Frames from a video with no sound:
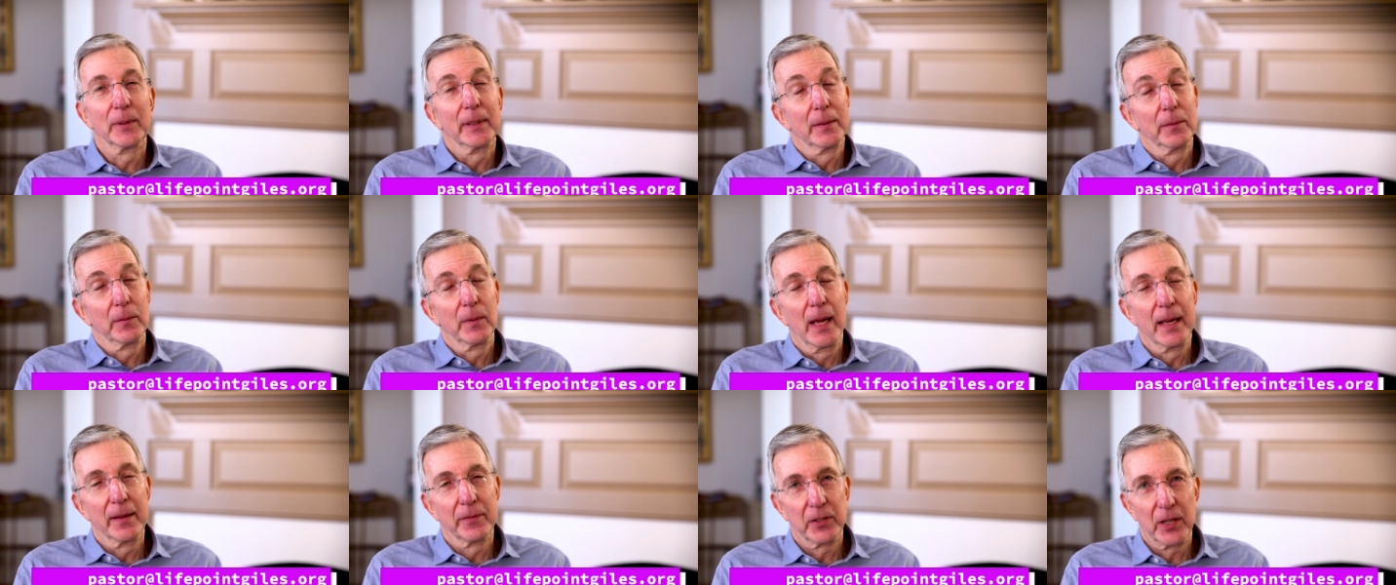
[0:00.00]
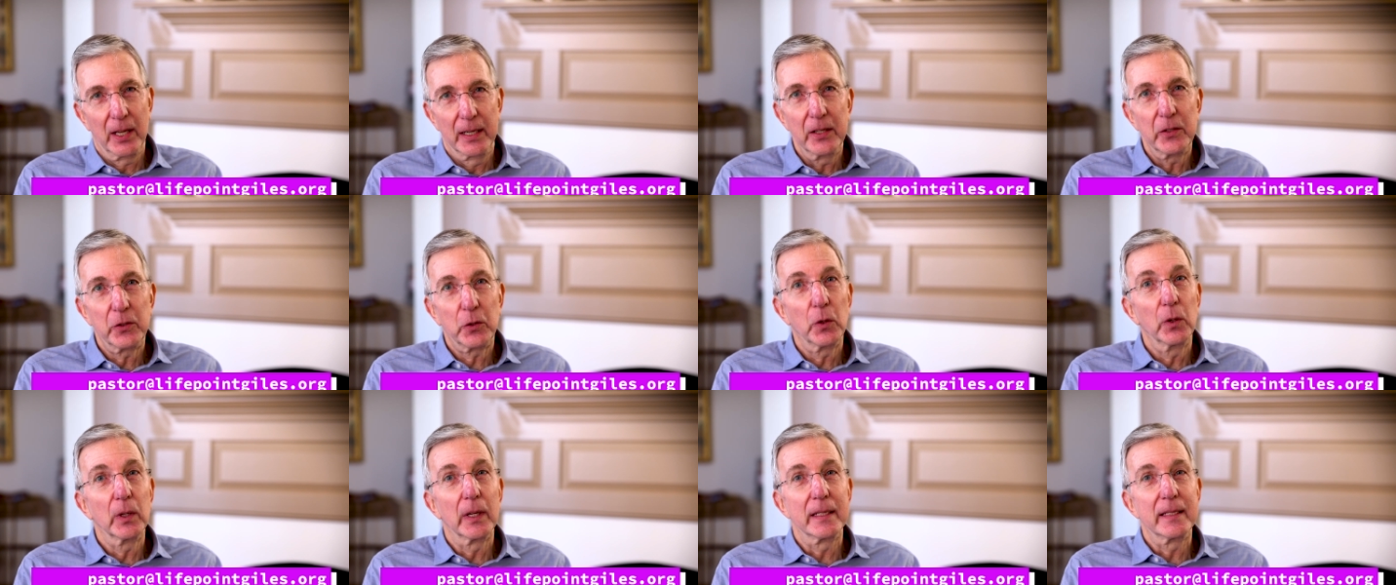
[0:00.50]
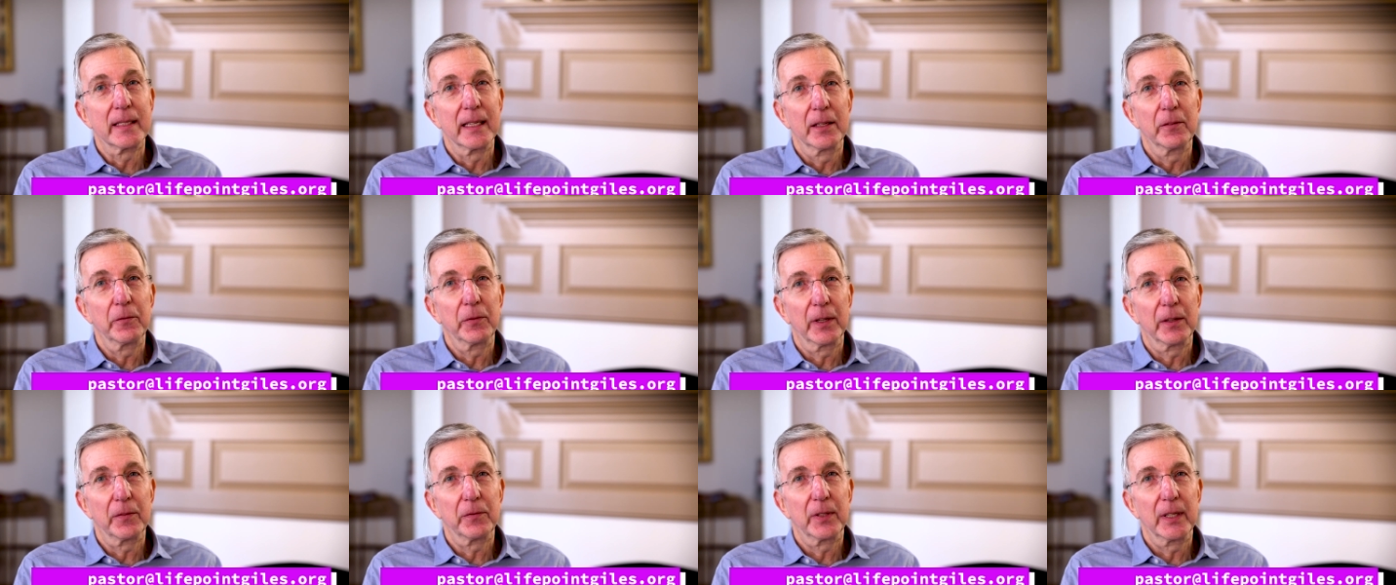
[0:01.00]
we have Sunday school at
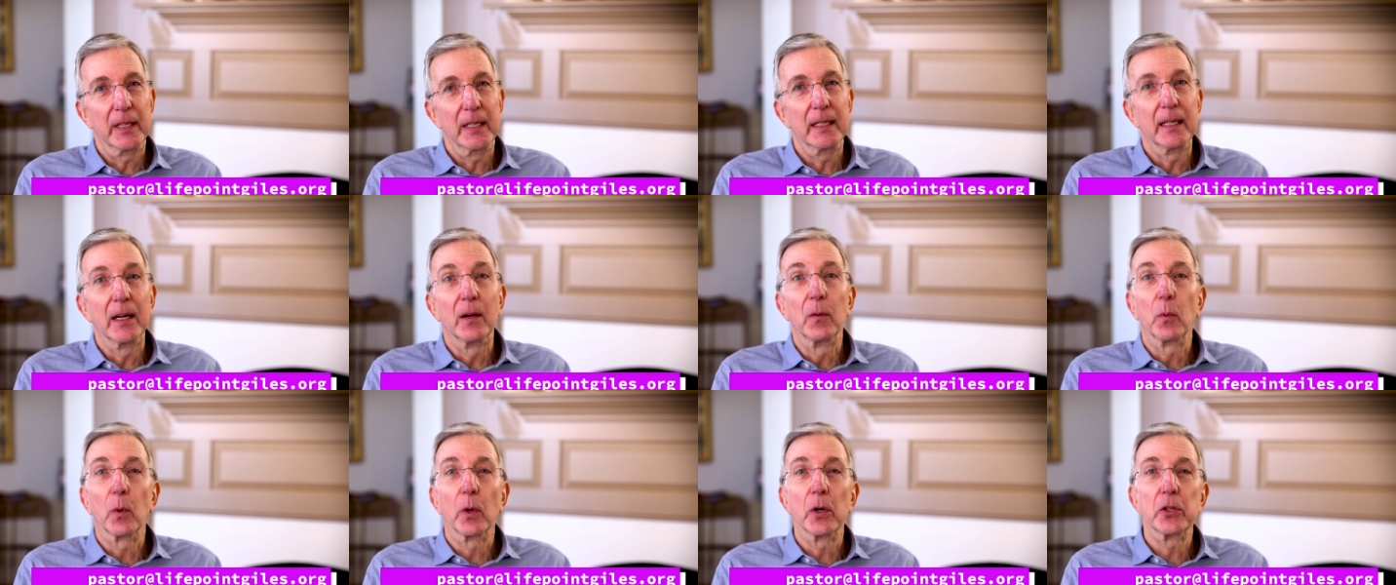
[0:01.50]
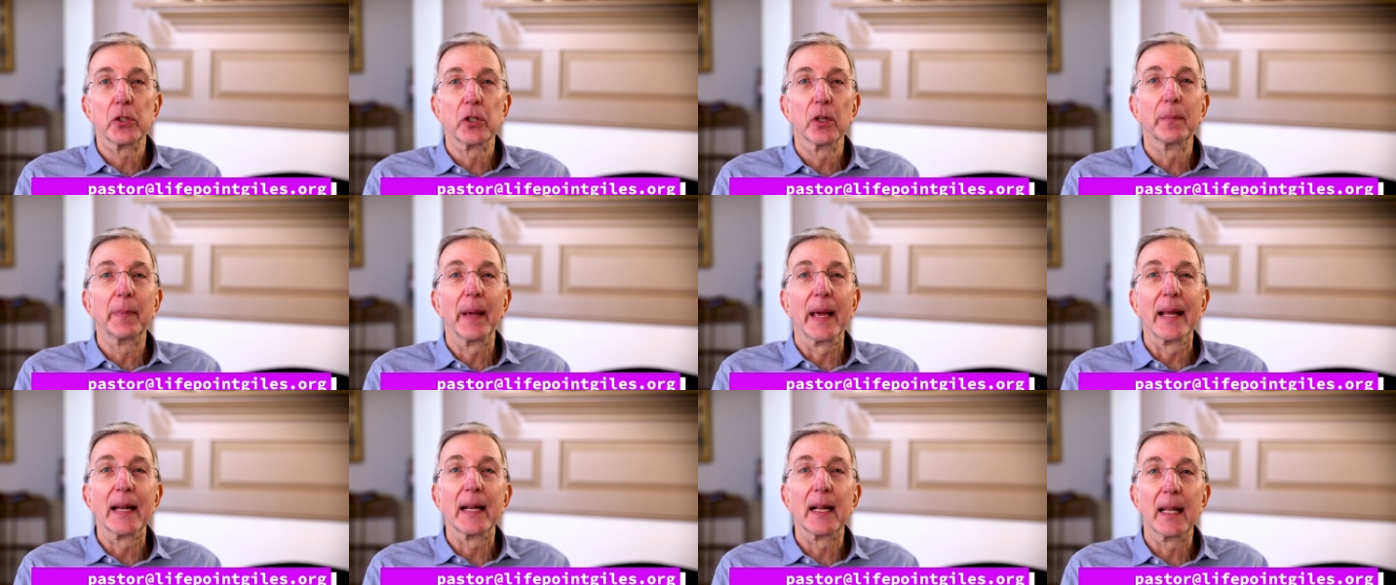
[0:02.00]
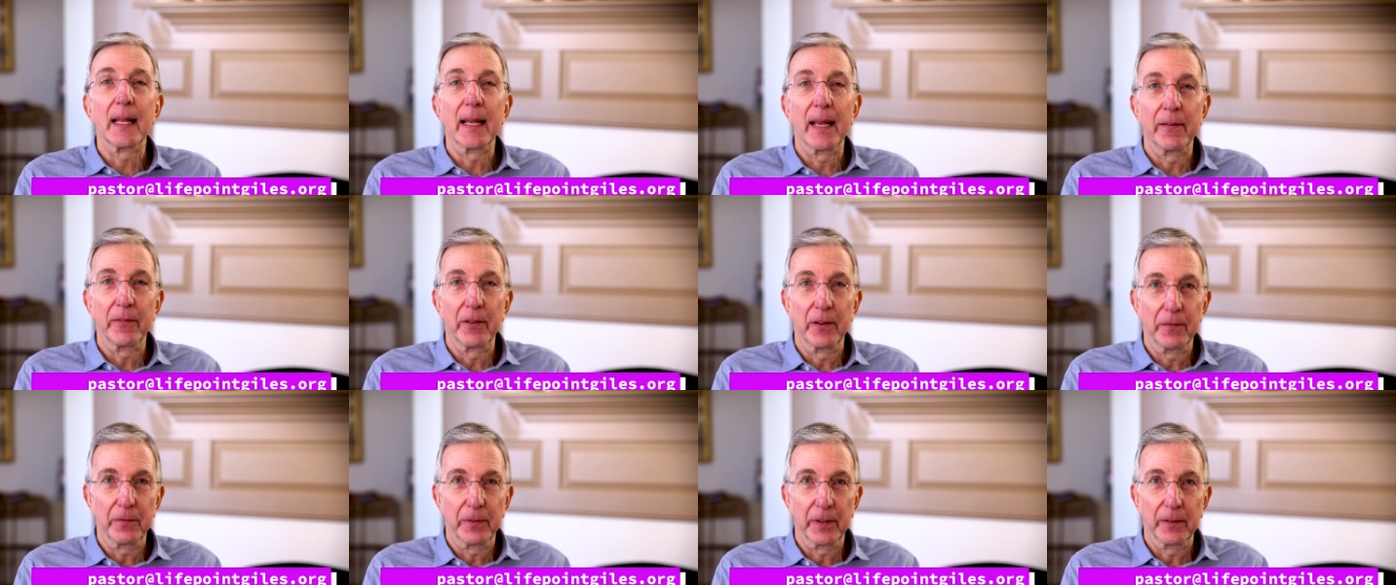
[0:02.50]
10.15 and worship at
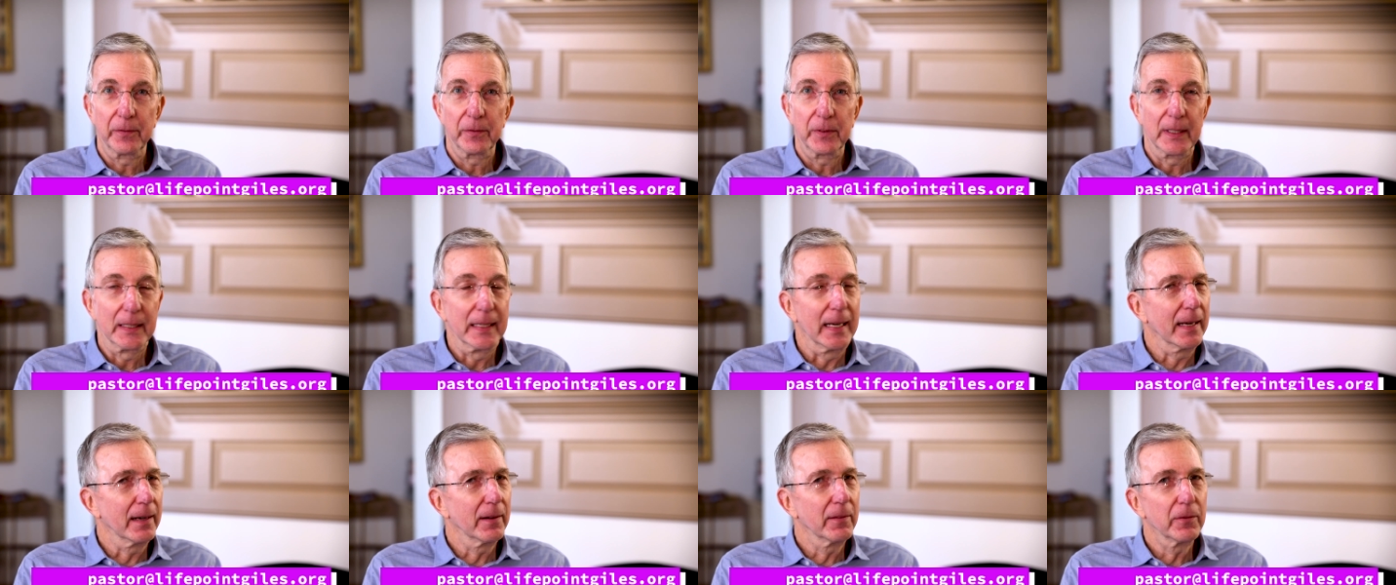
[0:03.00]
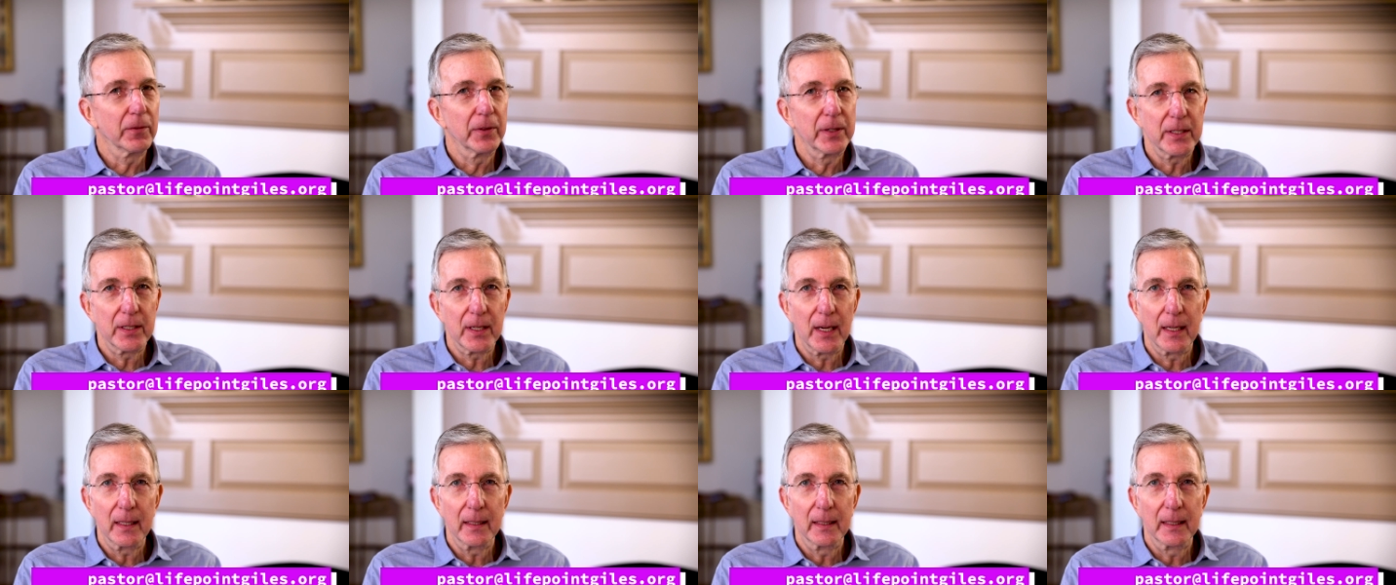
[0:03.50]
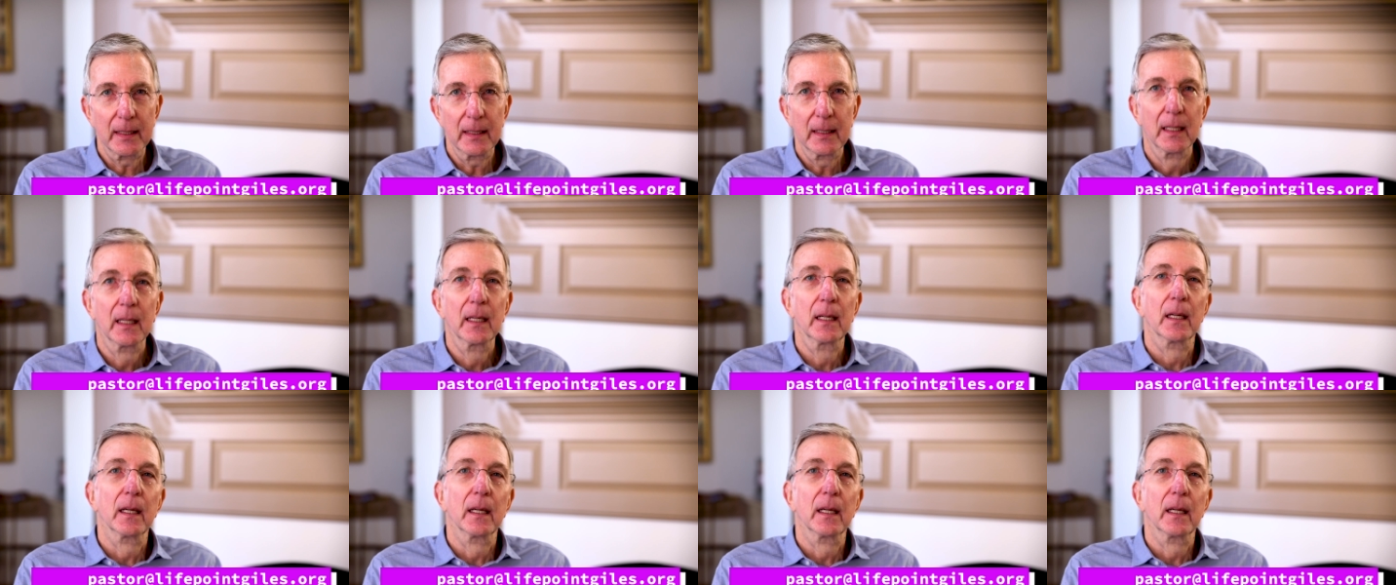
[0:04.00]
11.15 every Sunday.